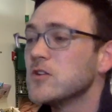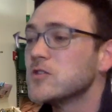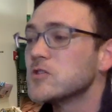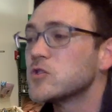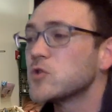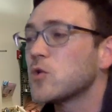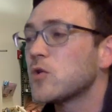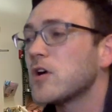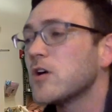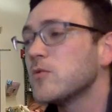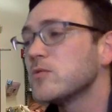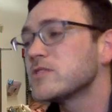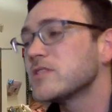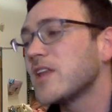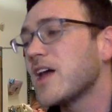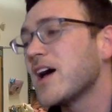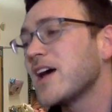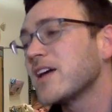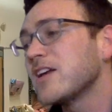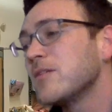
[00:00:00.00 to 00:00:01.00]
Zorro was
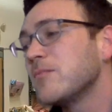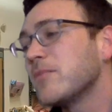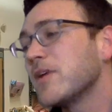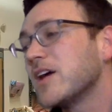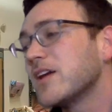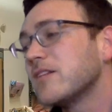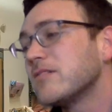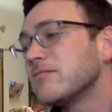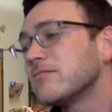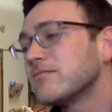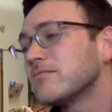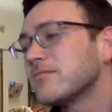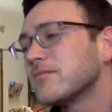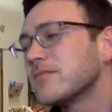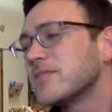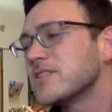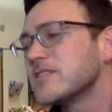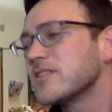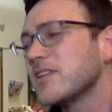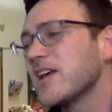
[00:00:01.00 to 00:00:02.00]
lying in bed.
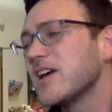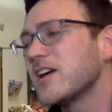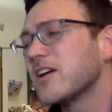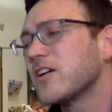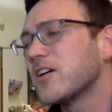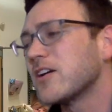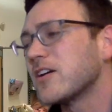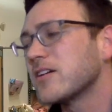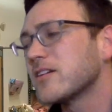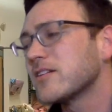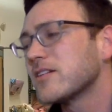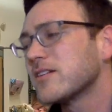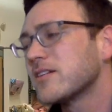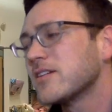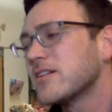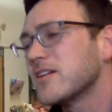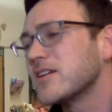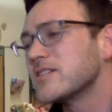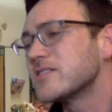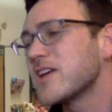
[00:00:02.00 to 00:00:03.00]
His leg hurt,
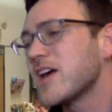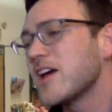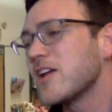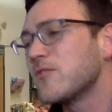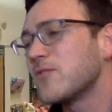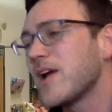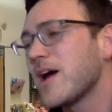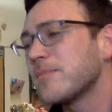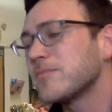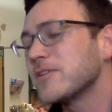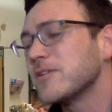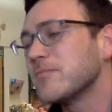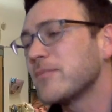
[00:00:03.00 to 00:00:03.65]
his head wrapped in